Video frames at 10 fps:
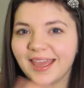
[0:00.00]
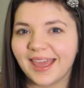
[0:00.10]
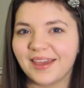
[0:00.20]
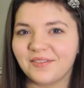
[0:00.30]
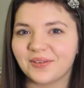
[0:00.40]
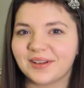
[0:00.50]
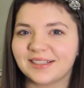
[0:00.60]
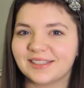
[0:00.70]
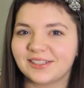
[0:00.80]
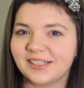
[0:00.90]
Hey
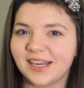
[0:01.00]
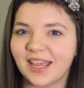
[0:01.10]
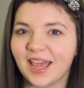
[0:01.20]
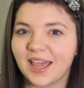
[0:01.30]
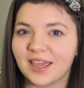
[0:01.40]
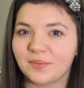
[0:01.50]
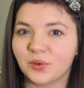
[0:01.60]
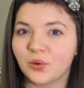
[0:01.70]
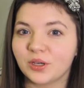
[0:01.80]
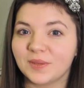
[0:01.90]
everyone, so today I
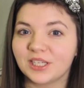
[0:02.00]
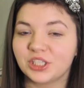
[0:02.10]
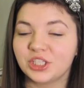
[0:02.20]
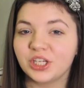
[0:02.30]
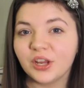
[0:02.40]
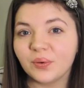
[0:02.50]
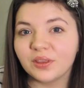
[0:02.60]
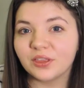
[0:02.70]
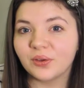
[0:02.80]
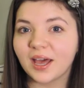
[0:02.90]
am going to be sharing
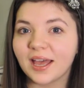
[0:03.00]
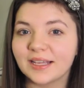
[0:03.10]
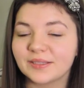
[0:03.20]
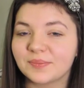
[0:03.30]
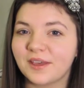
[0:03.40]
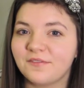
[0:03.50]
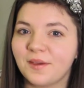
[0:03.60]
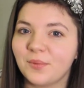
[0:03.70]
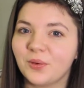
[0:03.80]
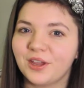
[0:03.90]
with you guys my
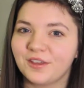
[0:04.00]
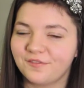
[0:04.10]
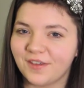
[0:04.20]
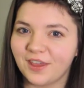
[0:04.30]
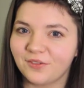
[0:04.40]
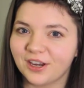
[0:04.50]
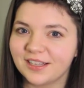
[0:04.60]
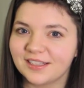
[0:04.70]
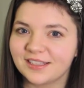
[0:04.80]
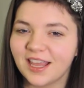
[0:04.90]
February
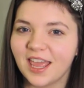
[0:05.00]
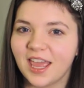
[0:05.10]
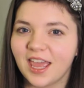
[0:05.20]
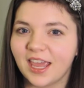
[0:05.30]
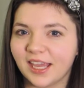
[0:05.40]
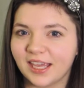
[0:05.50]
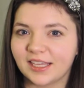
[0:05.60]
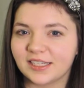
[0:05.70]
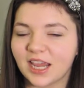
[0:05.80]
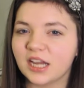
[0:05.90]
favorites
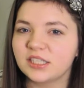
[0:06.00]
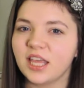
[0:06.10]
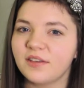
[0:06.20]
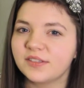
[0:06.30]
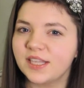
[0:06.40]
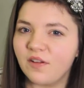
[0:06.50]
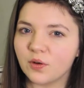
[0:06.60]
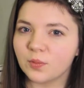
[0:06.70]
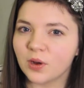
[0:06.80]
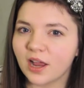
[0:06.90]
and I just have
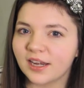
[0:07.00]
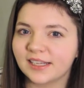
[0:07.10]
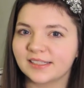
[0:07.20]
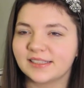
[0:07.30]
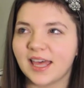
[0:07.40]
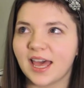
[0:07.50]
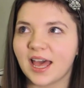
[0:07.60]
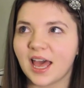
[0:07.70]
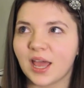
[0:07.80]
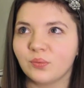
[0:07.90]
several products
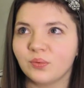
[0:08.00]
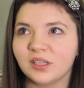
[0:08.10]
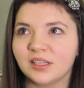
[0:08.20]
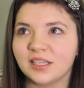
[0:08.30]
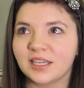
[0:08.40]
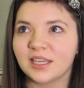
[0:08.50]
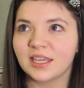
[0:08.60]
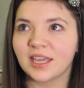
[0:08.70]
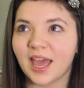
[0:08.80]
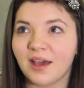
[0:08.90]
that I
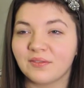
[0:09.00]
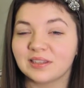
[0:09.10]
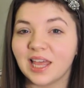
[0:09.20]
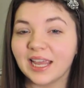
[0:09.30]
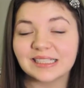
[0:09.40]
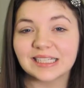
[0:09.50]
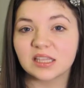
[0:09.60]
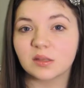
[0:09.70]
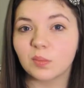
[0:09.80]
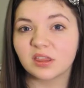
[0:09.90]
really have liked
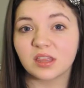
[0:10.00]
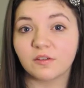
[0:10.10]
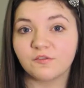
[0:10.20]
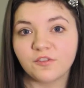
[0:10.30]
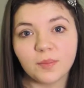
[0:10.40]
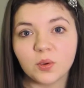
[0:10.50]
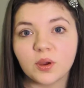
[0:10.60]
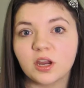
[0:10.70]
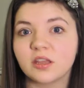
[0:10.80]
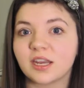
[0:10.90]
in the month of
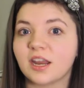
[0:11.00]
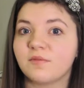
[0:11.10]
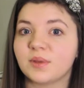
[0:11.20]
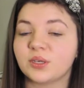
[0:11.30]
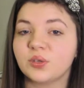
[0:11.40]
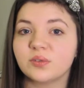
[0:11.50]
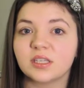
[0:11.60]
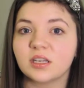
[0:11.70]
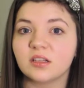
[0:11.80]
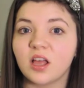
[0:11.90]
February that I've been
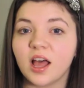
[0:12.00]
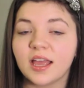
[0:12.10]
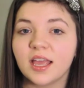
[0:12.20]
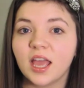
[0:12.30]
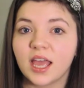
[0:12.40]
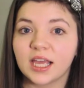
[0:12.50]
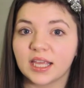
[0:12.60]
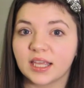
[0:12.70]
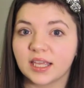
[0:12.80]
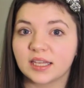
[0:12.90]
using a lot
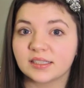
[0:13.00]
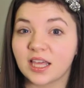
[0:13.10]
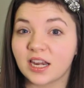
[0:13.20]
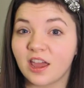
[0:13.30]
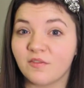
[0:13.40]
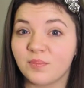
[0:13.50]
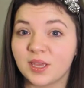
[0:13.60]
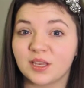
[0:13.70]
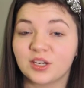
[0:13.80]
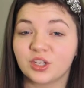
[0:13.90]
and that have
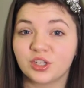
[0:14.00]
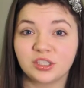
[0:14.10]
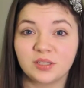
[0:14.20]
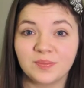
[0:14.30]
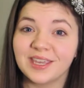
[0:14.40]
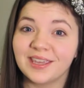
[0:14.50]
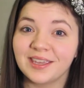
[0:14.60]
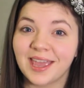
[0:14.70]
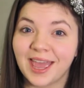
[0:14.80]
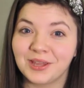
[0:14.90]
been good to
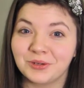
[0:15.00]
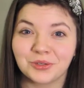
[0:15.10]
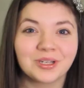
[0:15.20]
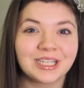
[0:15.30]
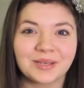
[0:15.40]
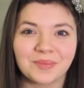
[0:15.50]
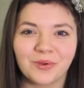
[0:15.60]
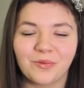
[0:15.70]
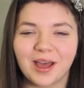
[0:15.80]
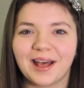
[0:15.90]
me and treating me
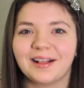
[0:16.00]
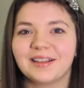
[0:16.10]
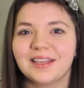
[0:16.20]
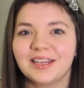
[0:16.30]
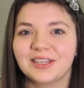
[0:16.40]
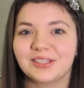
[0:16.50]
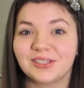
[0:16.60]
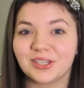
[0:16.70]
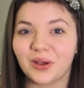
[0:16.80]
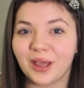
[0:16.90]
well.
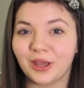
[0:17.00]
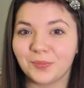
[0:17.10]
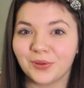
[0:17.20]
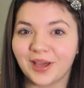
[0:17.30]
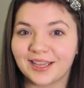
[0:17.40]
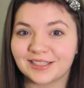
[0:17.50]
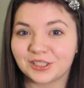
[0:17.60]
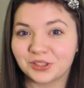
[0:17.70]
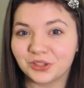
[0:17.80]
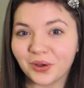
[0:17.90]
So I hope you guys
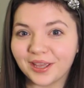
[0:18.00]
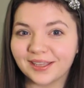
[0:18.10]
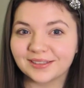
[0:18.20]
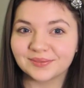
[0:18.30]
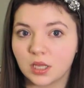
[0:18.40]
enjoy.